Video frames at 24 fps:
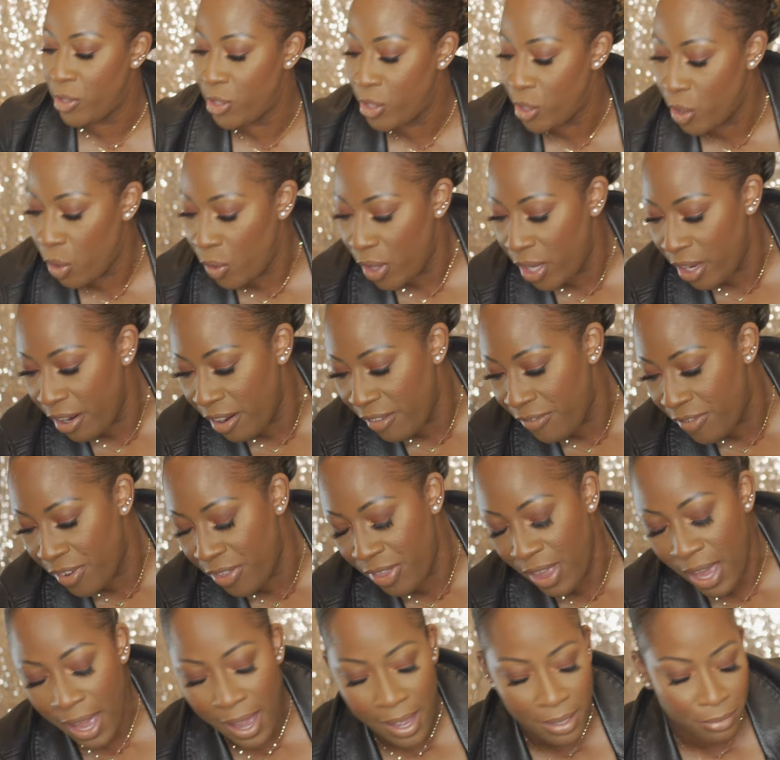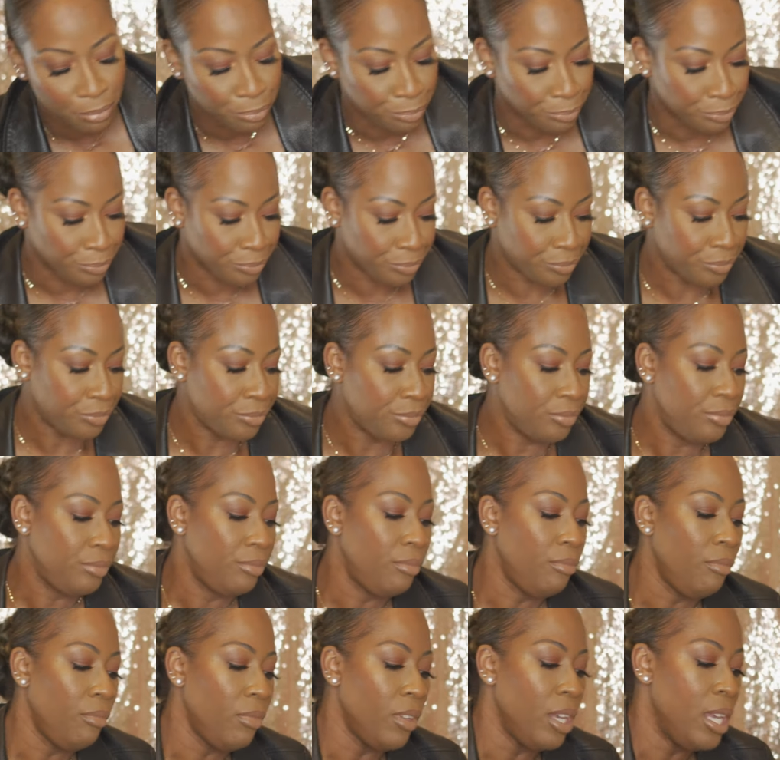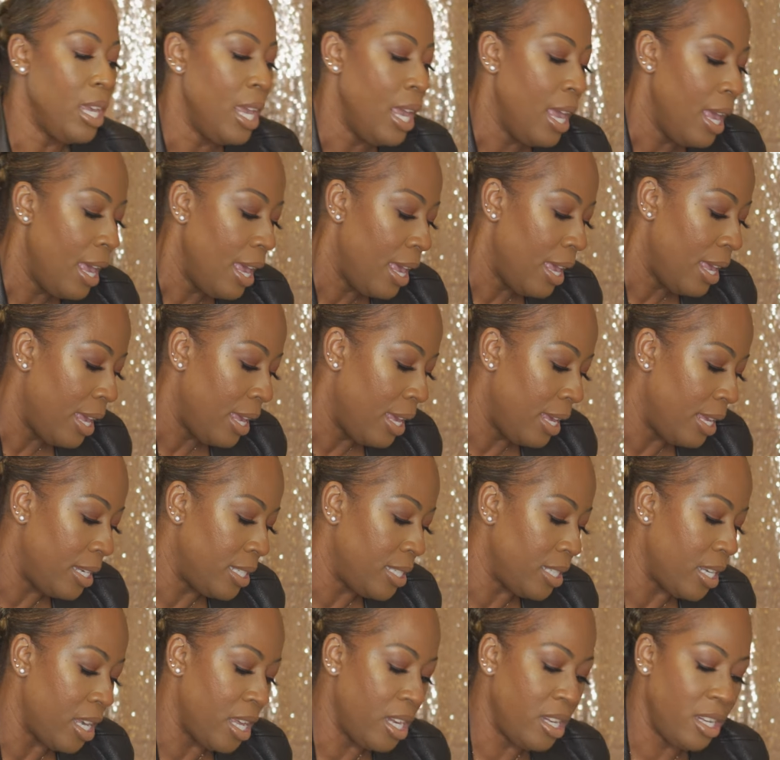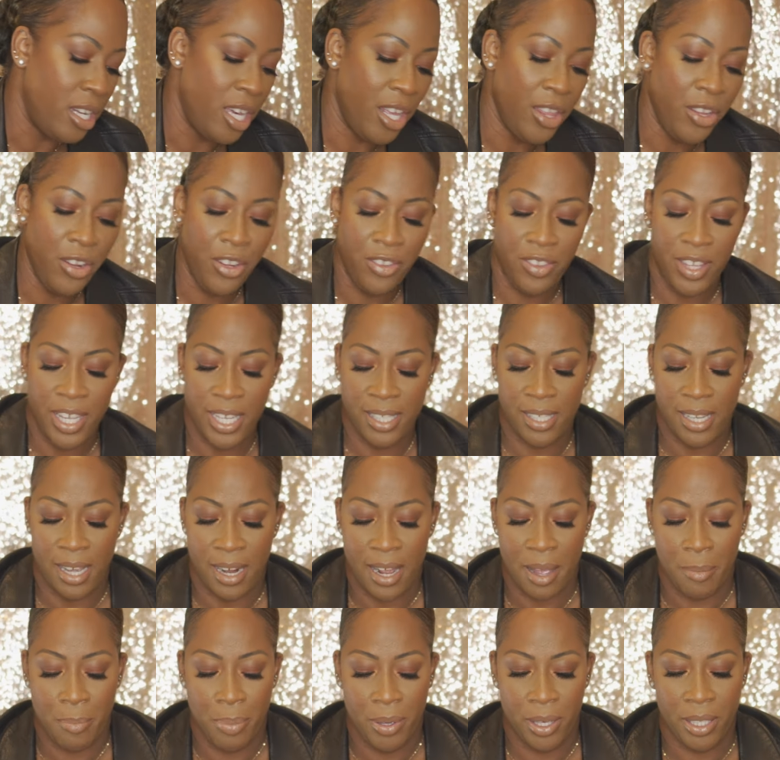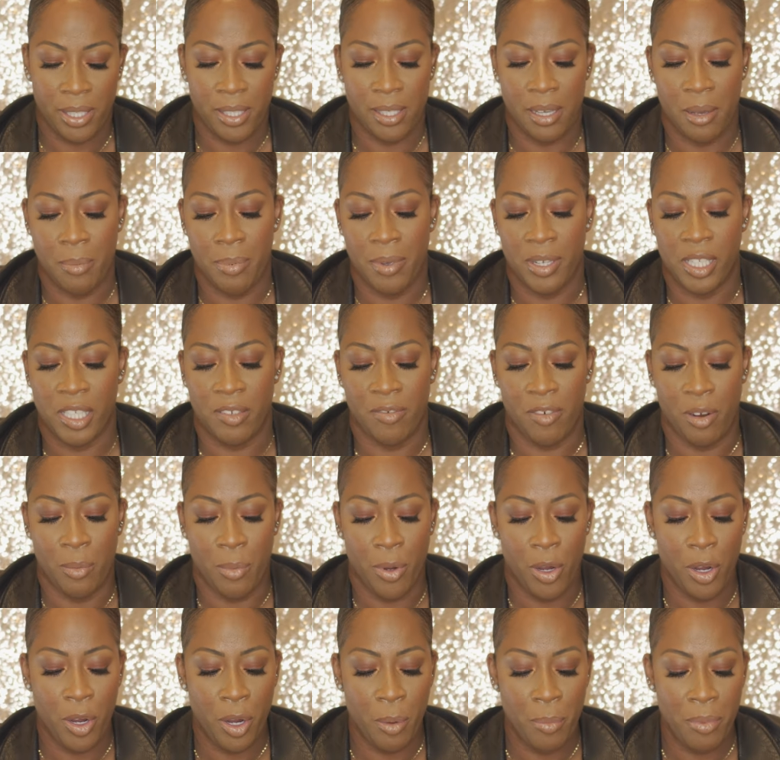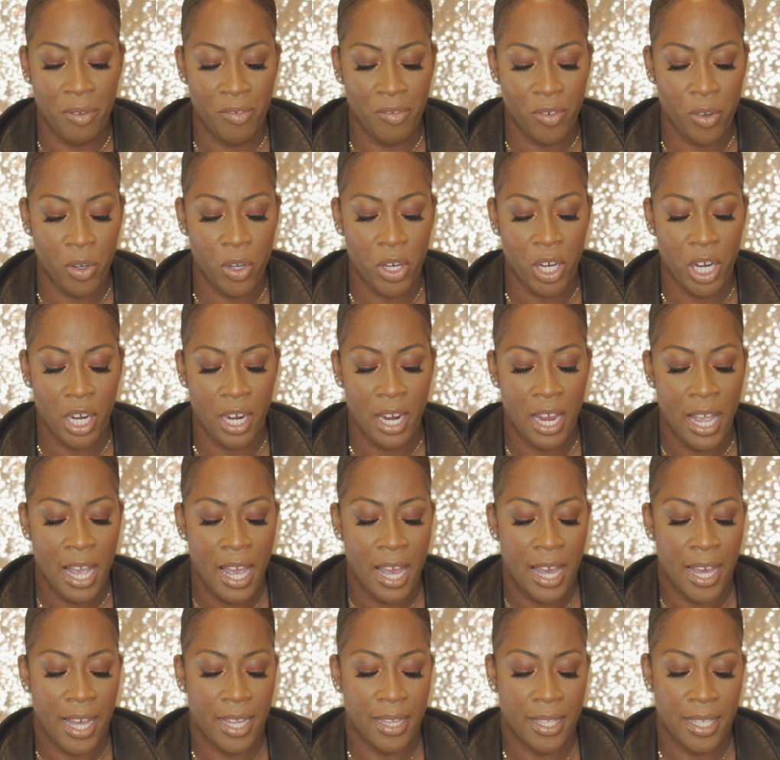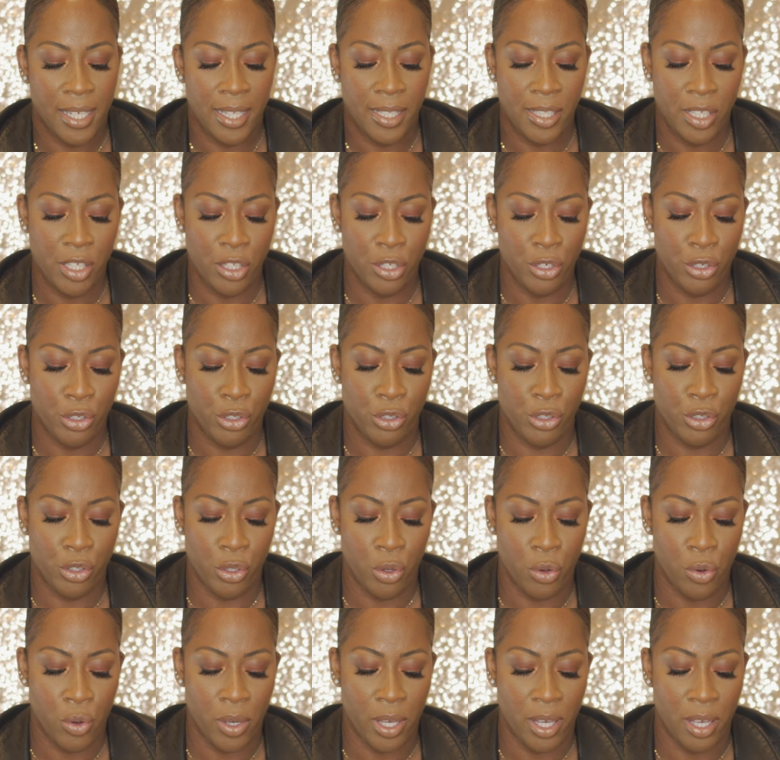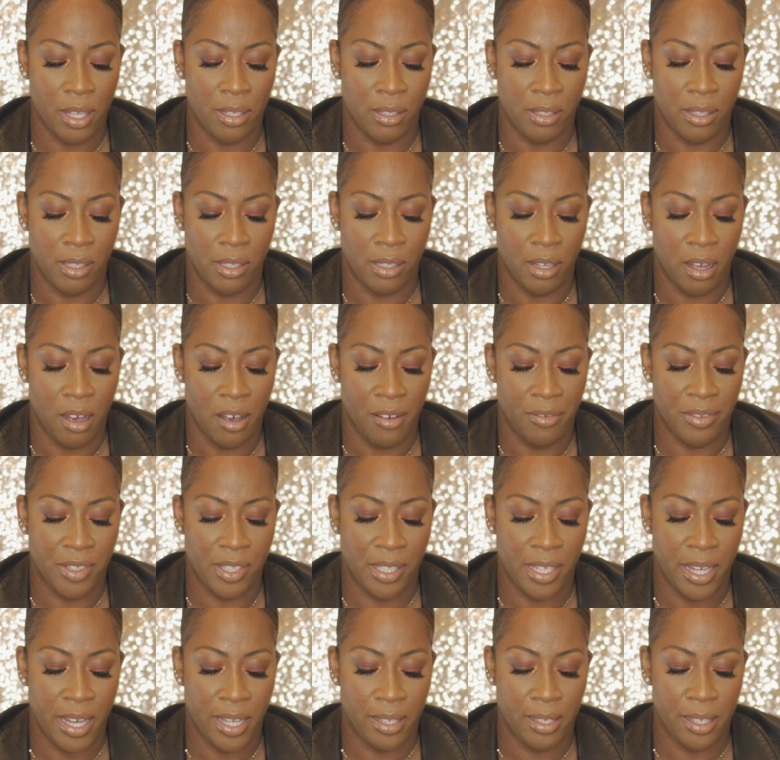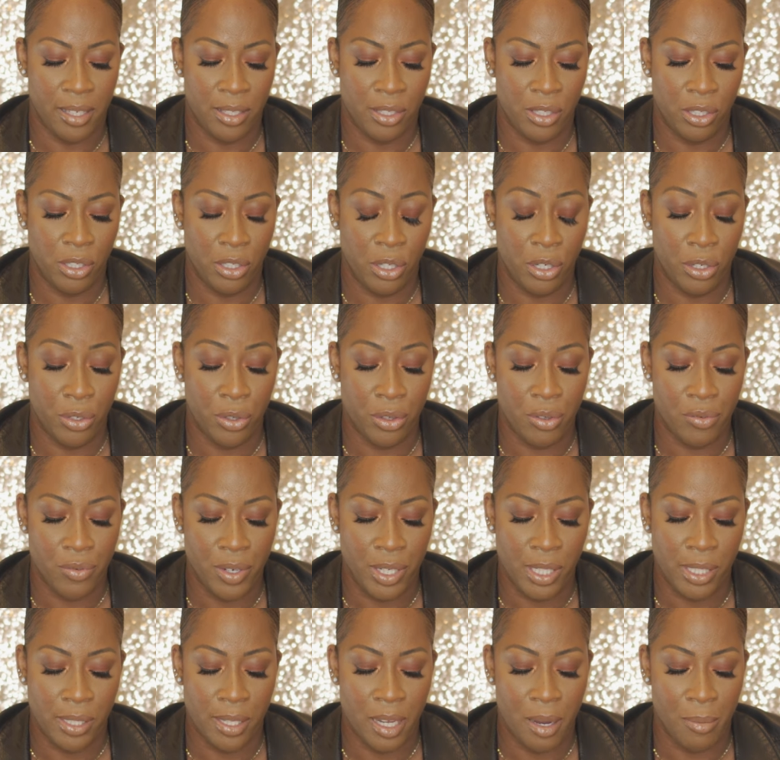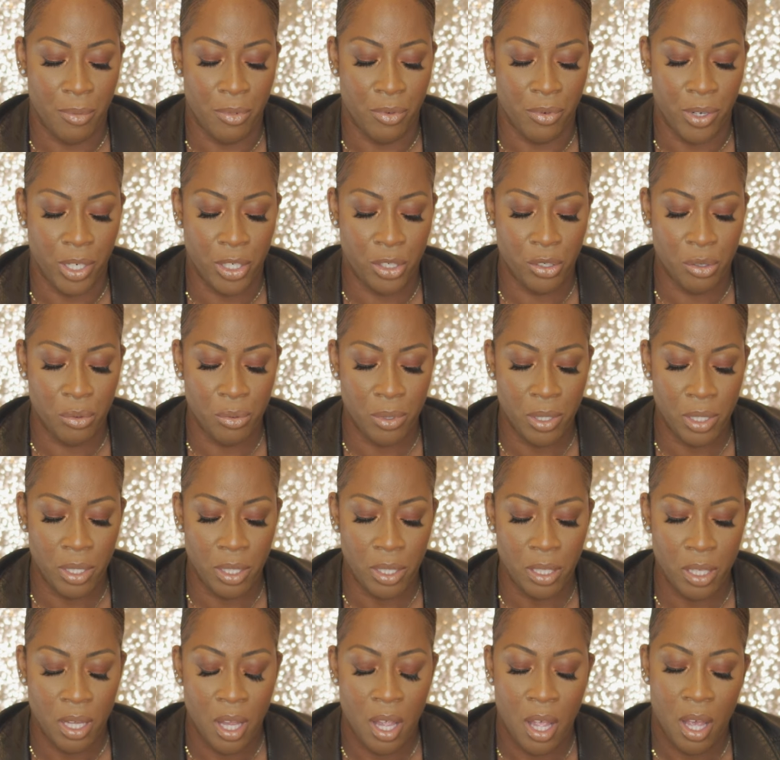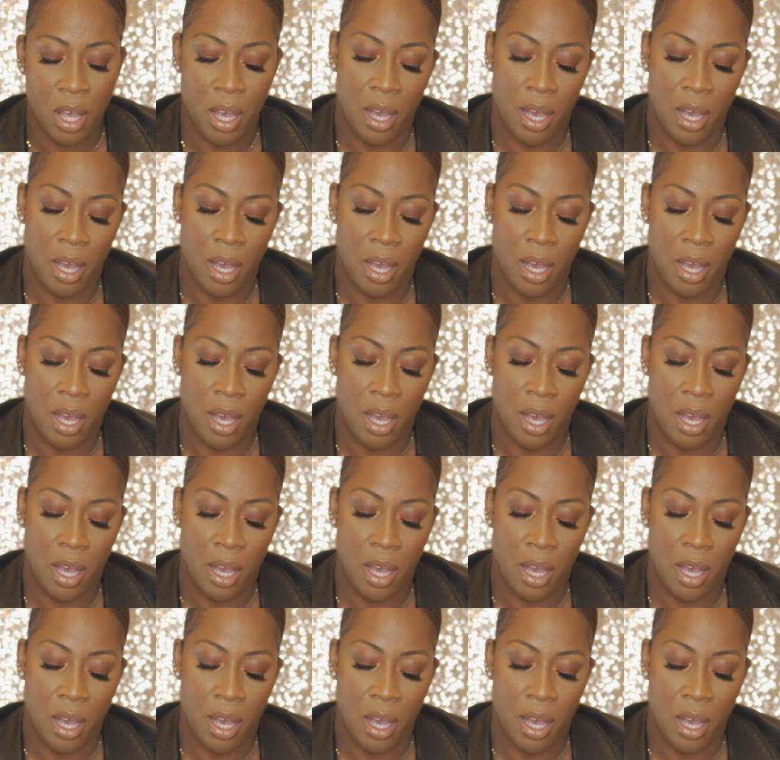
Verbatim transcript: so here for that. And another thing that I picked up is from Herbivore, and this is their Soak and Soft set. This is their 3-step ritual